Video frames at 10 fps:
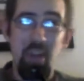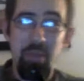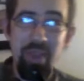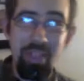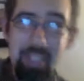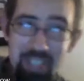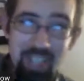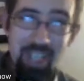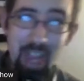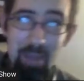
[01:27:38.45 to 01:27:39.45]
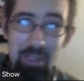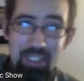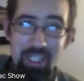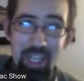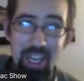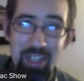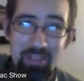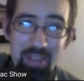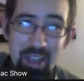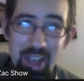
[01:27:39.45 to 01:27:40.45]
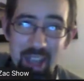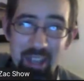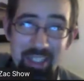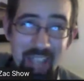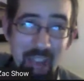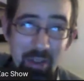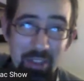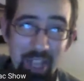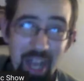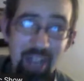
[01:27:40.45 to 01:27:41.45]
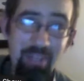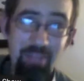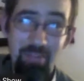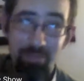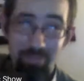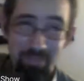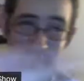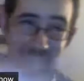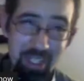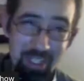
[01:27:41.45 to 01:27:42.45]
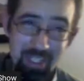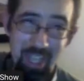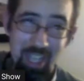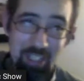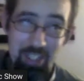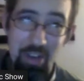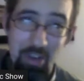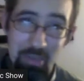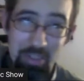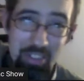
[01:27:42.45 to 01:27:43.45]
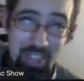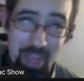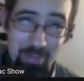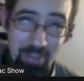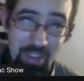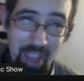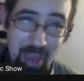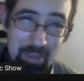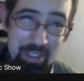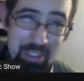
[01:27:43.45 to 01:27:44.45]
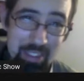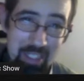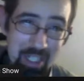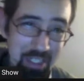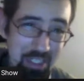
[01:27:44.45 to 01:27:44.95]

We at least had comments again, and Zach was on the Nick and Zac Show this time for the comments instead of